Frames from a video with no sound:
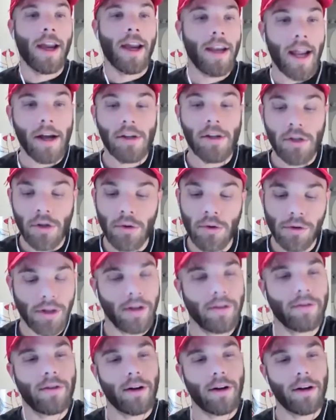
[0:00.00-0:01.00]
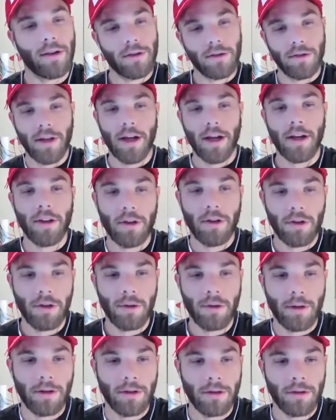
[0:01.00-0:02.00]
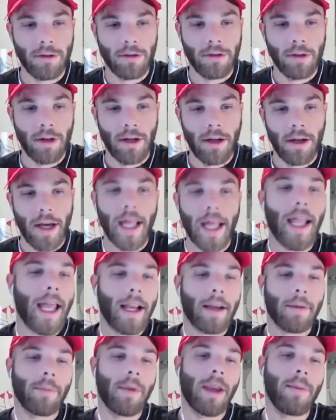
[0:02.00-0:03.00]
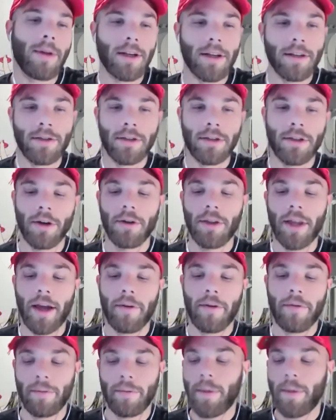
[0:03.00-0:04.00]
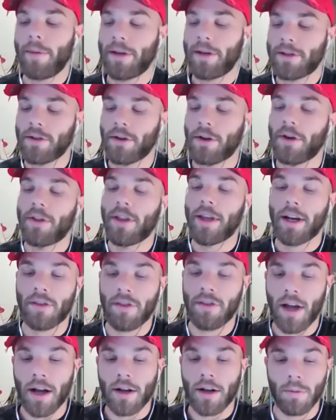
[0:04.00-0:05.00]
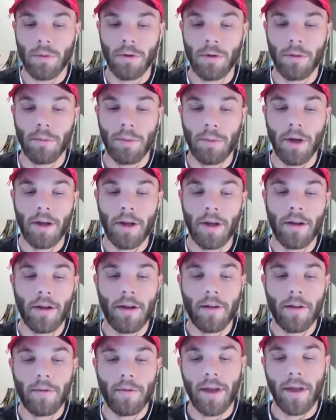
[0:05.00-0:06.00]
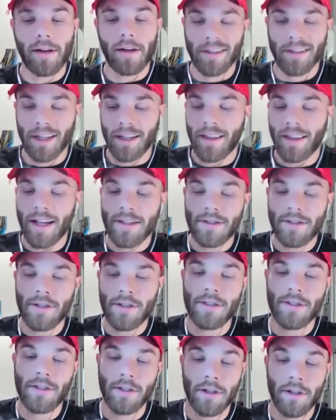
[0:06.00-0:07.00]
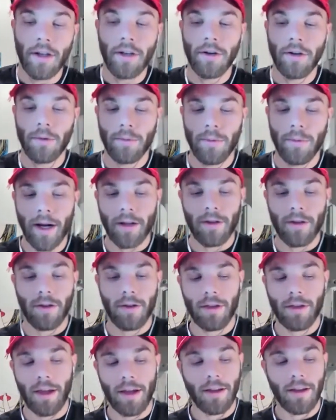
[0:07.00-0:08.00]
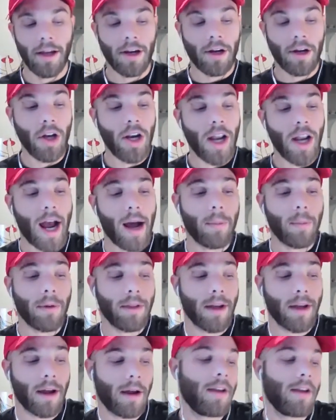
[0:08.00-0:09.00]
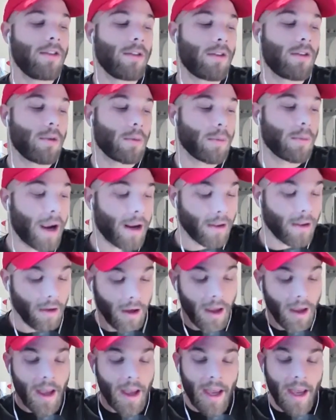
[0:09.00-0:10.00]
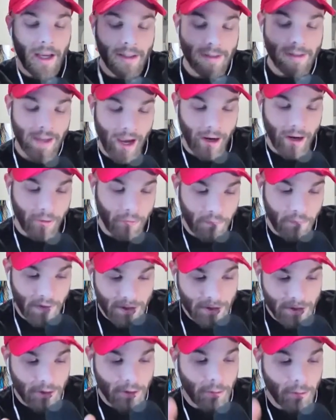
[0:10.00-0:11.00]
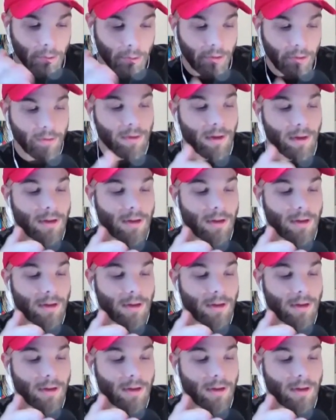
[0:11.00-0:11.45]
now you live on through that other human. And like maybe it doesn't go that exact route, but that's just a direct thing that could happen. That is direct, exact physical proof that